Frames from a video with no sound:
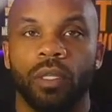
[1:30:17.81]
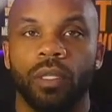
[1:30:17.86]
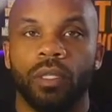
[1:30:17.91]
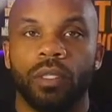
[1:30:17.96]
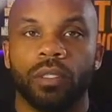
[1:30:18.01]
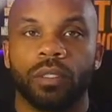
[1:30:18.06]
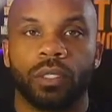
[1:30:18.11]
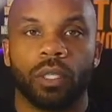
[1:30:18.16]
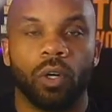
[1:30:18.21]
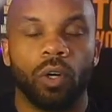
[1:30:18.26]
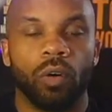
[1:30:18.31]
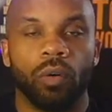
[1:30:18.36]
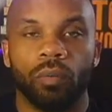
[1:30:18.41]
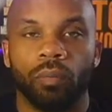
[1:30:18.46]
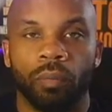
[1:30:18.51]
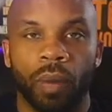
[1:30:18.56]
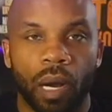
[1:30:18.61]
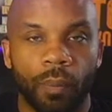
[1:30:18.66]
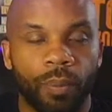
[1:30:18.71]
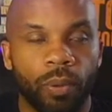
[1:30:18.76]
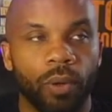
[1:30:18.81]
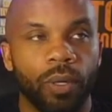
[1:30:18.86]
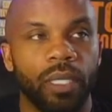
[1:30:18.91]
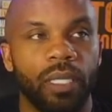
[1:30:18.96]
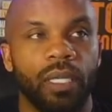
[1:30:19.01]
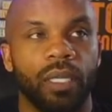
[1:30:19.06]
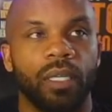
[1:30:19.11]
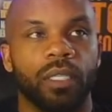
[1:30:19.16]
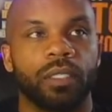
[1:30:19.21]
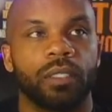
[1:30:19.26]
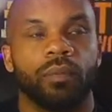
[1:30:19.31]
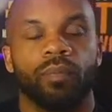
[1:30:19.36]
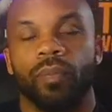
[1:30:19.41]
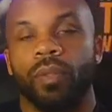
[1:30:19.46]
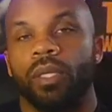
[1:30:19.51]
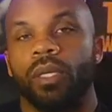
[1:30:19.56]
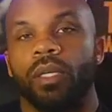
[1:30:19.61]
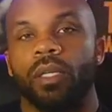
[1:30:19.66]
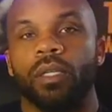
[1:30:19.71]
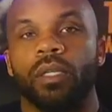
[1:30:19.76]
So my point is,
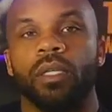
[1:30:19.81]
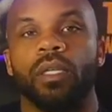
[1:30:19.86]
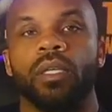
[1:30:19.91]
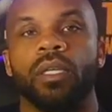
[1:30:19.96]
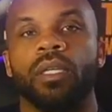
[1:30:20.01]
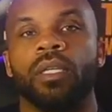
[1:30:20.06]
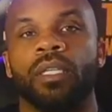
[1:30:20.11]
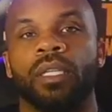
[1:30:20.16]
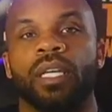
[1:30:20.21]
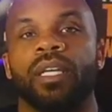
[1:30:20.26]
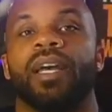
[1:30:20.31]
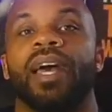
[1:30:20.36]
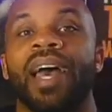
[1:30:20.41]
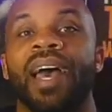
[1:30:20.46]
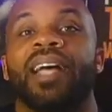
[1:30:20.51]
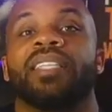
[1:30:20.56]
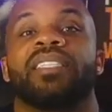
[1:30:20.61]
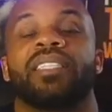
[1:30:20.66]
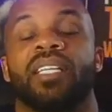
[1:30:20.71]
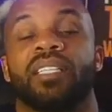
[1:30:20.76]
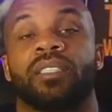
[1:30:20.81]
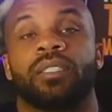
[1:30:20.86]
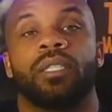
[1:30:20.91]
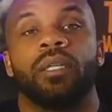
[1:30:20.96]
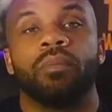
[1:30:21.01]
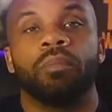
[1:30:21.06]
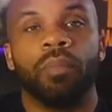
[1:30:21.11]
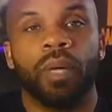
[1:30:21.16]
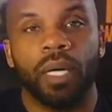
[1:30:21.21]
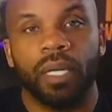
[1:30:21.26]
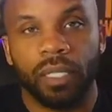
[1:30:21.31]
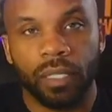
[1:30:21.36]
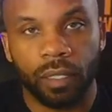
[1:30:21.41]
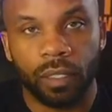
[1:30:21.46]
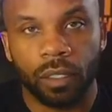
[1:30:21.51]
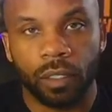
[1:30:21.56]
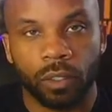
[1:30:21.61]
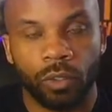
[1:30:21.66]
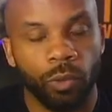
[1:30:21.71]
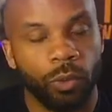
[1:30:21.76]
get access to money.
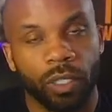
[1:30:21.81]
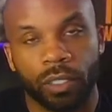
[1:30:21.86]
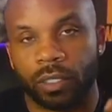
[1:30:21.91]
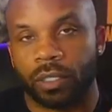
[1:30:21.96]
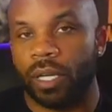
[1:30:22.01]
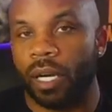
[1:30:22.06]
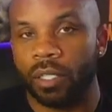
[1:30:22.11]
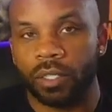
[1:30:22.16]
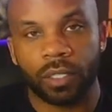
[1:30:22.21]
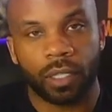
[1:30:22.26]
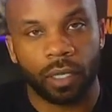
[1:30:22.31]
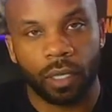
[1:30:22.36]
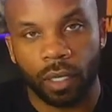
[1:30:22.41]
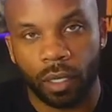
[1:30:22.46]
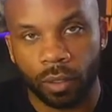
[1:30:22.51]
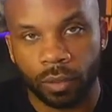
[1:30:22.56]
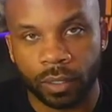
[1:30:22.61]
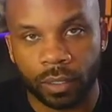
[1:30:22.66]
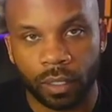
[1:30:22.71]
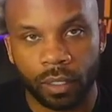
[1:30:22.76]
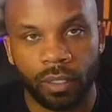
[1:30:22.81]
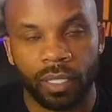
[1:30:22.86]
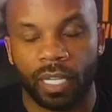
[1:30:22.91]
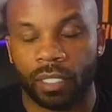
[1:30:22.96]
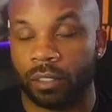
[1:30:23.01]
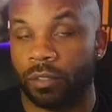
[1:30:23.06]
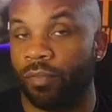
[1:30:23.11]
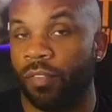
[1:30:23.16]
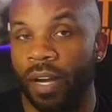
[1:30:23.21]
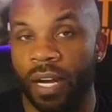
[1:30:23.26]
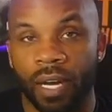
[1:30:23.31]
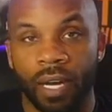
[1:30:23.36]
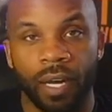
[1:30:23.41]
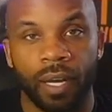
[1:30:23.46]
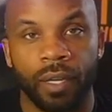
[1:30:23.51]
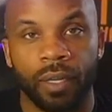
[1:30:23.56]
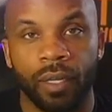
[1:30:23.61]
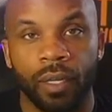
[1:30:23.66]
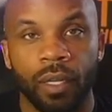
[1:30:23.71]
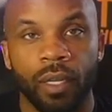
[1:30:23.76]
You can start your L L C. That's
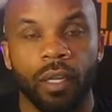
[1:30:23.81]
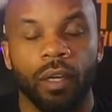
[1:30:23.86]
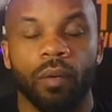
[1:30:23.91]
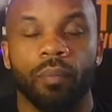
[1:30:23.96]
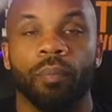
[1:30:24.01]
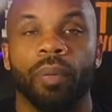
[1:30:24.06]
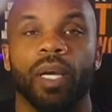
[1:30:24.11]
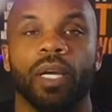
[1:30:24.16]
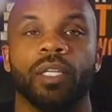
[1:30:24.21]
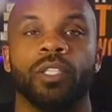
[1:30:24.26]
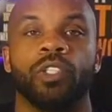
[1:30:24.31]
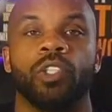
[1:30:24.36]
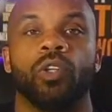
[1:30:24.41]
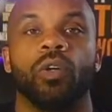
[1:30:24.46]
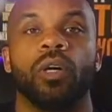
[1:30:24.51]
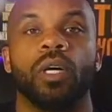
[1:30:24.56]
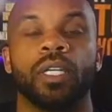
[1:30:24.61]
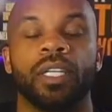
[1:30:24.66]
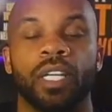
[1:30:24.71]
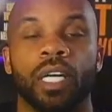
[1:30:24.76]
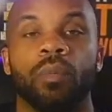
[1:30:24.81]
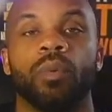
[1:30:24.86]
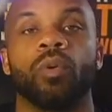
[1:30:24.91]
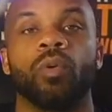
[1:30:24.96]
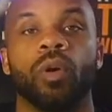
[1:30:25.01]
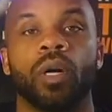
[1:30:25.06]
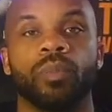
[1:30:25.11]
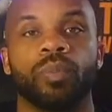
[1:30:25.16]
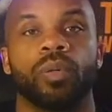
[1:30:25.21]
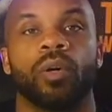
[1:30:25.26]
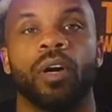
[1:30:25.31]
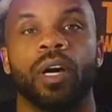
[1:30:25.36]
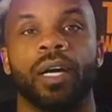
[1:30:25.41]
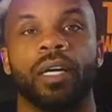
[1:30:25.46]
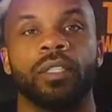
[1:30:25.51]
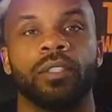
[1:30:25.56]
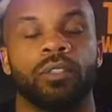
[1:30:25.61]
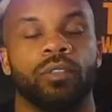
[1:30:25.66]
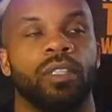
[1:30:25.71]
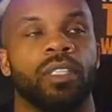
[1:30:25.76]
fine. But your number one
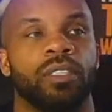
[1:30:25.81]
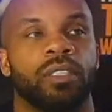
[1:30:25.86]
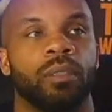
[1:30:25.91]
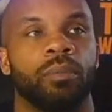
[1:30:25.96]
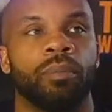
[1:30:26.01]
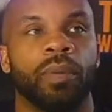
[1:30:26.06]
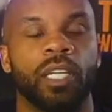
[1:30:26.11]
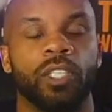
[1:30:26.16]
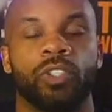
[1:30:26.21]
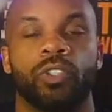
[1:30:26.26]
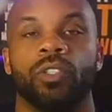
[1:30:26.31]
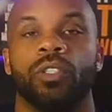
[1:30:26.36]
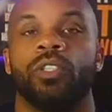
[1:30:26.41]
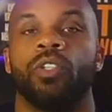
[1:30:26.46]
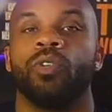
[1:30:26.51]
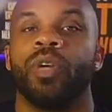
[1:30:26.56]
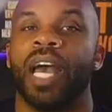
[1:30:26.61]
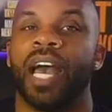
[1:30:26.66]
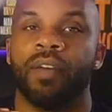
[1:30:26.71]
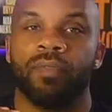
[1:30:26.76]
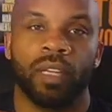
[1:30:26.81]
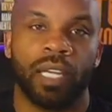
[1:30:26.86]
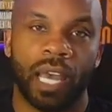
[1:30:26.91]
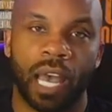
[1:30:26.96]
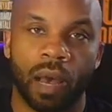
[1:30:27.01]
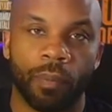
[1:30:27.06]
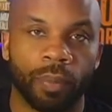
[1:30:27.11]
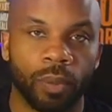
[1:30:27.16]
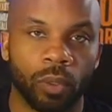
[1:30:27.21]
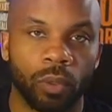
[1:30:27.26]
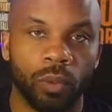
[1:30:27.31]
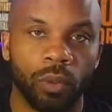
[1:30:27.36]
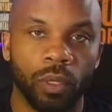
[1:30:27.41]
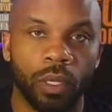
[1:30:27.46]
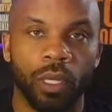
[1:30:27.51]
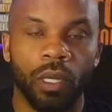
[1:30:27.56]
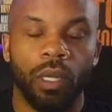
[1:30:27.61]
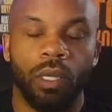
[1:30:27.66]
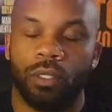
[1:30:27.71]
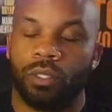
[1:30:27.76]
priority is to make sure you have capital
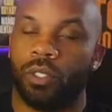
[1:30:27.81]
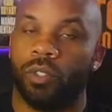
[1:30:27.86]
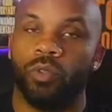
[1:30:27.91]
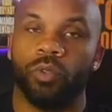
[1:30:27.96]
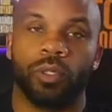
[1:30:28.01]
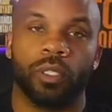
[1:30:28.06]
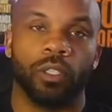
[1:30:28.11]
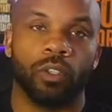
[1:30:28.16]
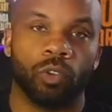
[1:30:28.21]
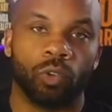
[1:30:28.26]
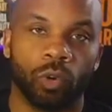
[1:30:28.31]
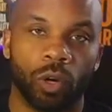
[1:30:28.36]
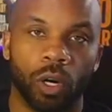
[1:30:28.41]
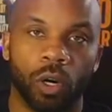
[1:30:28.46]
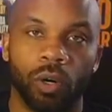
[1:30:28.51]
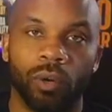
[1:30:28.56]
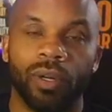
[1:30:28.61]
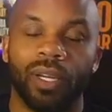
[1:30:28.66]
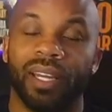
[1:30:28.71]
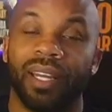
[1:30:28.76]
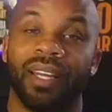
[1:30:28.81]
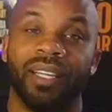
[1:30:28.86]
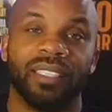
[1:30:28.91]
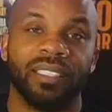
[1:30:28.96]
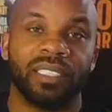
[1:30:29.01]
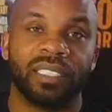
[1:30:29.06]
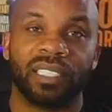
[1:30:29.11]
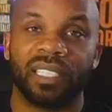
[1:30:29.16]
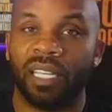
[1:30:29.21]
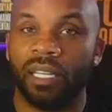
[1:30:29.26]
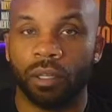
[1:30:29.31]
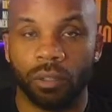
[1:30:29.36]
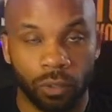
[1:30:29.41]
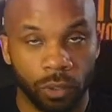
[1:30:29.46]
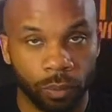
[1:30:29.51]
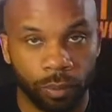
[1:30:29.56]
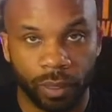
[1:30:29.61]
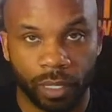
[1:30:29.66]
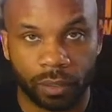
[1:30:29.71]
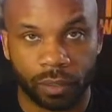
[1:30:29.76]
so you can grow and scale your
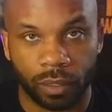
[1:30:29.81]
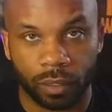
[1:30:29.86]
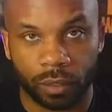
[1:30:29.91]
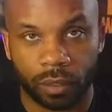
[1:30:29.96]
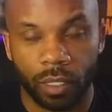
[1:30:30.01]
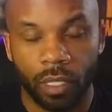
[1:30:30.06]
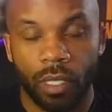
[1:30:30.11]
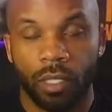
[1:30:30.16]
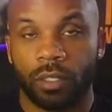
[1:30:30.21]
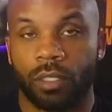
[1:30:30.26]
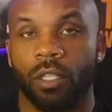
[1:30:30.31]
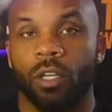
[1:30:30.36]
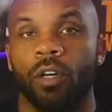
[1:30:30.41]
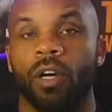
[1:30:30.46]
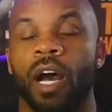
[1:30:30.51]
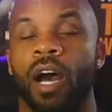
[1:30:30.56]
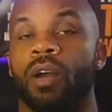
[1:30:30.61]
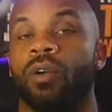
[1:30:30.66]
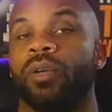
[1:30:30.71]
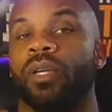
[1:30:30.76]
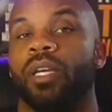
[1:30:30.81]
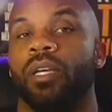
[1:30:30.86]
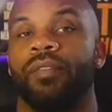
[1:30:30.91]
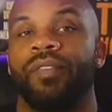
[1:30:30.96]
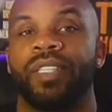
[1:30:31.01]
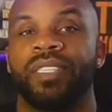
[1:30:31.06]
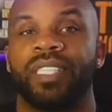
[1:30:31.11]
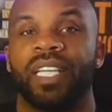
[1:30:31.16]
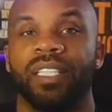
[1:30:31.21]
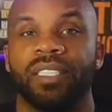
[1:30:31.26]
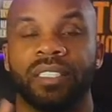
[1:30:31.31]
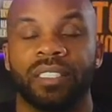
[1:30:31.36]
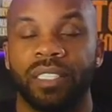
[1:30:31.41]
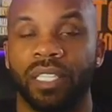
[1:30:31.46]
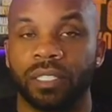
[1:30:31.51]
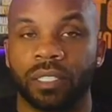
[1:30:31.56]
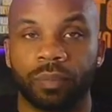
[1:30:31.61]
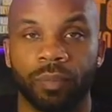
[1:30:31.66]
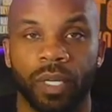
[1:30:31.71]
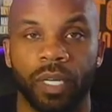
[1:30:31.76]
business. So I don't care if it takes
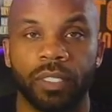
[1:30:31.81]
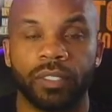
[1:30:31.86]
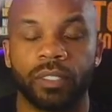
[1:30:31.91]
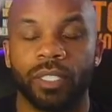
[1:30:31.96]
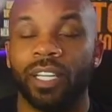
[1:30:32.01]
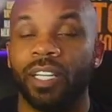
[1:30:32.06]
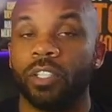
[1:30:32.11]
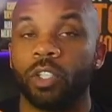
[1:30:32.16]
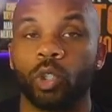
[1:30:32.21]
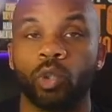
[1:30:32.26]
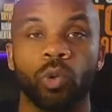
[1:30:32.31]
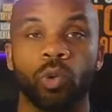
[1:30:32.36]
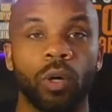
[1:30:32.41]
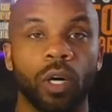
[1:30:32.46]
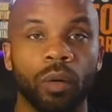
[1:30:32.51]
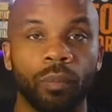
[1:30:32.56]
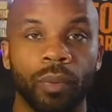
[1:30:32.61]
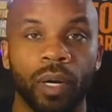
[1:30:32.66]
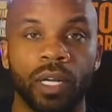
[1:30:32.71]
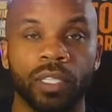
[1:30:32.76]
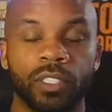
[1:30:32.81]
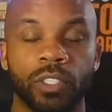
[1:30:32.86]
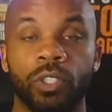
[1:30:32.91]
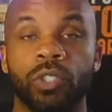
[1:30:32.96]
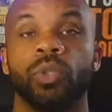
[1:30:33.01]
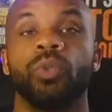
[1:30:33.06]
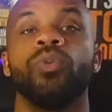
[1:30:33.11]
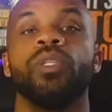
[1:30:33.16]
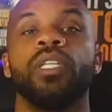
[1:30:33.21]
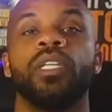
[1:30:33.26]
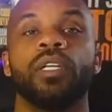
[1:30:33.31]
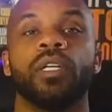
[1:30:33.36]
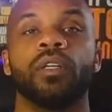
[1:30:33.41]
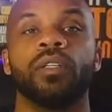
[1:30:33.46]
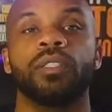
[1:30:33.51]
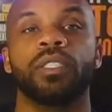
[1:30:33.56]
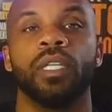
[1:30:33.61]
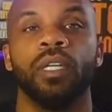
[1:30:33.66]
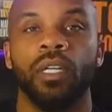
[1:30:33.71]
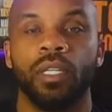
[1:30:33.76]
six months, twelve months, two
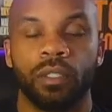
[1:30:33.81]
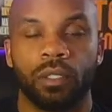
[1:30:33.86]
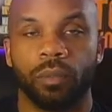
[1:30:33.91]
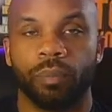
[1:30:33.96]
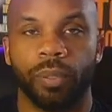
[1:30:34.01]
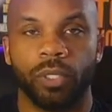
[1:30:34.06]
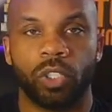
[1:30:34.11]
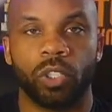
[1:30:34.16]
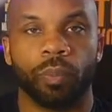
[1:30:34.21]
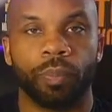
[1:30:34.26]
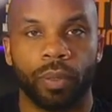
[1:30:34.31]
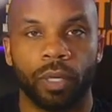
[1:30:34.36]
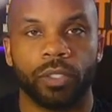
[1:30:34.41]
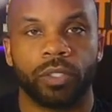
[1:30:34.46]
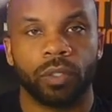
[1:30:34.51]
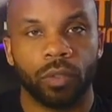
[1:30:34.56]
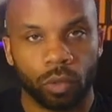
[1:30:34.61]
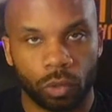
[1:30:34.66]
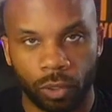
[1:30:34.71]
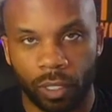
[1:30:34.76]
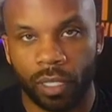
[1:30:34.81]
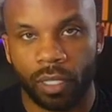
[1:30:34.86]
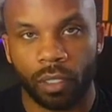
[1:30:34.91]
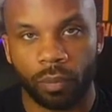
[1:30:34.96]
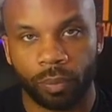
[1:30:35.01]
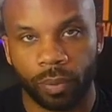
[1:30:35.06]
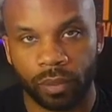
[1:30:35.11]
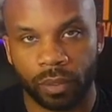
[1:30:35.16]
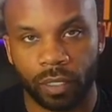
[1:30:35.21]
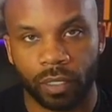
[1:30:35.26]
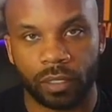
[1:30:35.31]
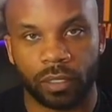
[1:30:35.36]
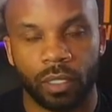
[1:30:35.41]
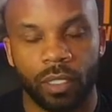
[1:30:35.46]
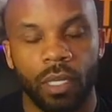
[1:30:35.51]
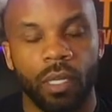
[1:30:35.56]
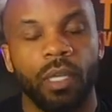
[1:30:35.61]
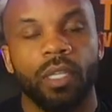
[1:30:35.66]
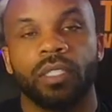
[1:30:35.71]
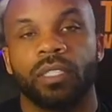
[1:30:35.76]
years to put your personal credit in position.
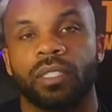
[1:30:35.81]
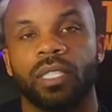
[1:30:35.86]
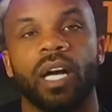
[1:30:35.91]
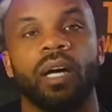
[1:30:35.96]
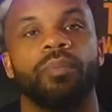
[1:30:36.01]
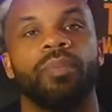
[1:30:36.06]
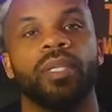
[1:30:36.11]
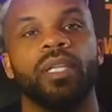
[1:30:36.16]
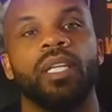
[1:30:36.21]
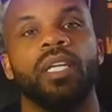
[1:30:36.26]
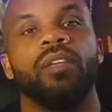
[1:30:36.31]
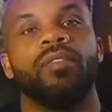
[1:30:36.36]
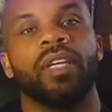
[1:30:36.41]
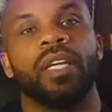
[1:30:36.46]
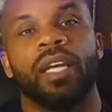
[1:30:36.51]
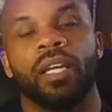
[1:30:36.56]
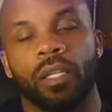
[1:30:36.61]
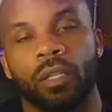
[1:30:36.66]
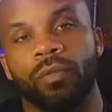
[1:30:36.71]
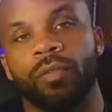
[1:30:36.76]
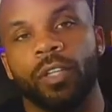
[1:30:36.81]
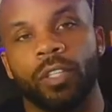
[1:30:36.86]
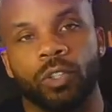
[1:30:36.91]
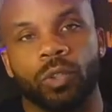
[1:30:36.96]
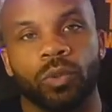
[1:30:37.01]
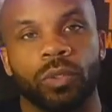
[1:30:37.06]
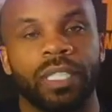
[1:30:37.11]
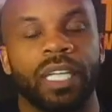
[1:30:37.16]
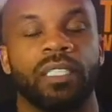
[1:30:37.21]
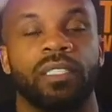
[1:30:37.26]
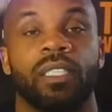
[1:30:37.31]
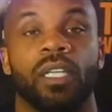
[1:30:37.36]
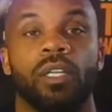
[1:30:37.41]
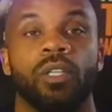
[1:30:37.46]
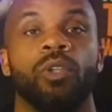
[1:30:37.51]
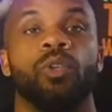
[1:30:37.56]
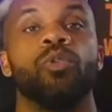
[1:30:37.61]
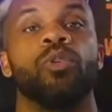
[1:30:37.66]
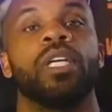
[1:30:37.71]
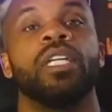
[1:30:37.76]
Stop believing individuals that tell you
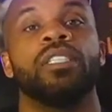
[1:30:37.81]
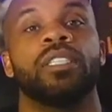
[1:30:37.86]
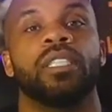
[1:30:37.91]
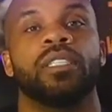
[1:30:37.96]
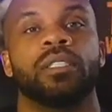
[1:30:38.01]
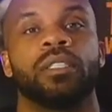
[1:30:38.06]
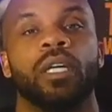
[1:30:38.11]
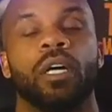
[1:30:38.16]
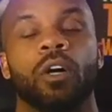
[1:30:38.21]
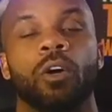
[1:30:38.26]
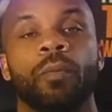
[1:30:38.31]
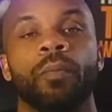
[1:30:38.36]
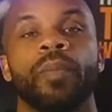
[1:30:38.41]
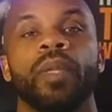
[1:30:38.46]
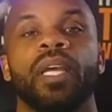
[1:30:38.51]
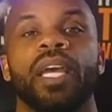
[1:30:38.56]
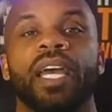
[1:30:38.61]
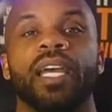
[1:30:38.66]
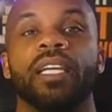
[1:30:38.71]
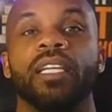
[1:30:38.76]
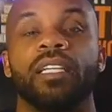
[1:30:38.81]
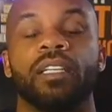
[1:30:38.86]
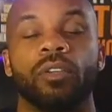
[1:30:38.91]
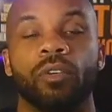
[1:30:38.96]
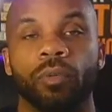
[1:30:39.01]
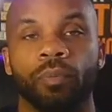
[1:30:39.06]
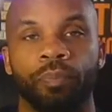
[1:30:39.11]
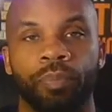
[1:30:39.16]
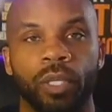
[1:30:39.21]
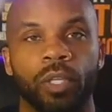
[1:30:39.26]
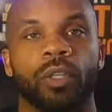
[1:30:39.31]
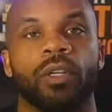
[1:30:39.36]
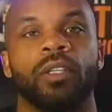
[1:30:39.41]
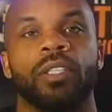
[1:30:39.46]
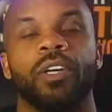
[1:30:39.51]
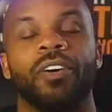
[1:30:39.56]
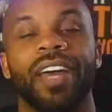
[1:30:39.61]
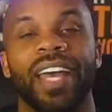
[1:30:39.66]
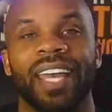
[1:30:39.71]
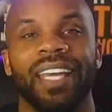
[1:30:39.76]
you can just go and build on
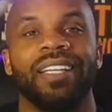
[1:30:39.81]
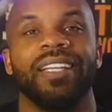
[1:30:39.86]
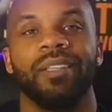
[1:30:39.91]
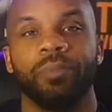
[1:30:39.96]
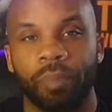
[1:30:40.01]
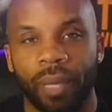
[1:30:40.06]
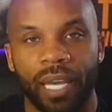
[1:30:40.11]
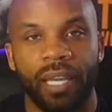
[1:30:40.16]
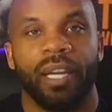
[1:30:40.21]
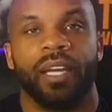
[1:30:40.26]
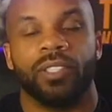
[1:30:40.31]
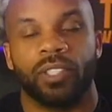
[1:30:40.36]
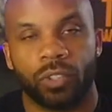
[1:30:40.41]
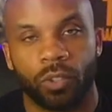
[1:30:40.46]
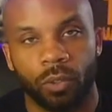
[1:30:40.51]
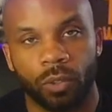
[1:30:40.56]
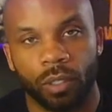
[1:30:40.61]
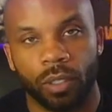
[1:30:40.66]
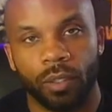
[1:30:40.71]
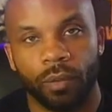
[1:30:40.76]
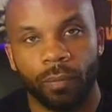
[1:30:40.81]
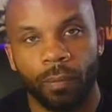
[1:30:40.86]
your eighty paydebt score.